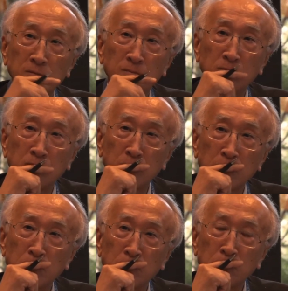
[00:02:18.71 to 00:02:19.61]
I
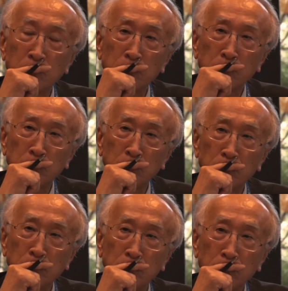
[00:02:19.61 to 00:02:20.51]
think
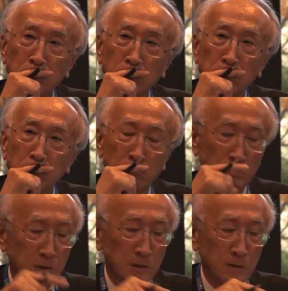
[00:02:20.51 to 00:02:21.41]

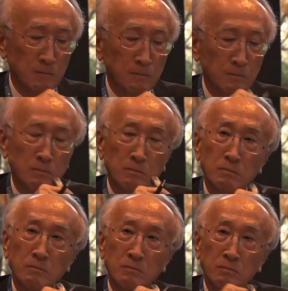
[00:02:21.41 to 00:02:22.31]

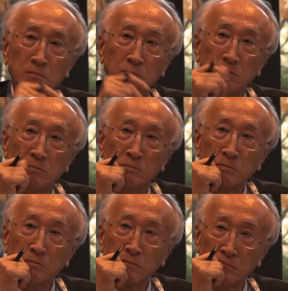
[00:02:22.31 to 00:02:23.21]
biomethane
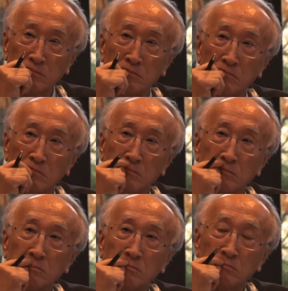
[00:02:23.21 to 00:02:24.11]
production is on the
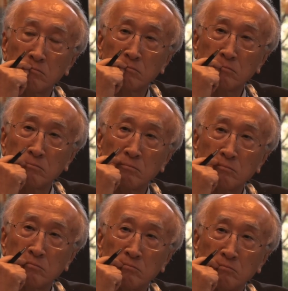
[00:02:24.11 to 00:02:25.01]
verge of rapid
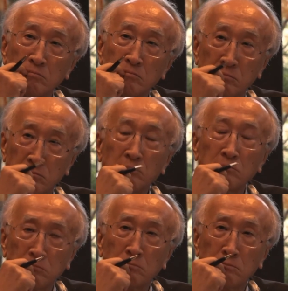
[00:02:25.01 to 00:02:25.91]
development.
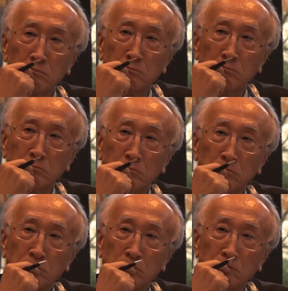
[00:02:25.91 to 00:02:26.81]
Reason is
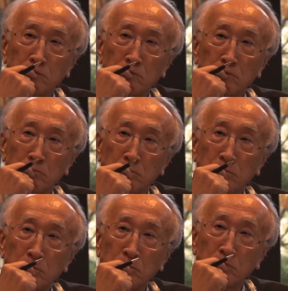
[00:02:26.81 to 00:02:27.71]
I'm involved in
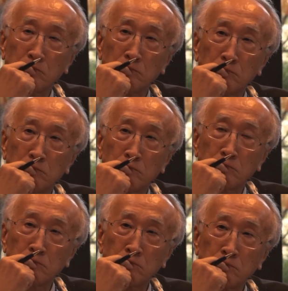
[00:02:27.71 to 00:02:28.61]
an
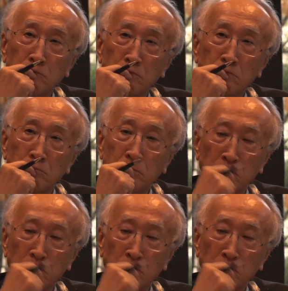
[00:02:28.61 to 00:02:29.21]
enterprise in Montreal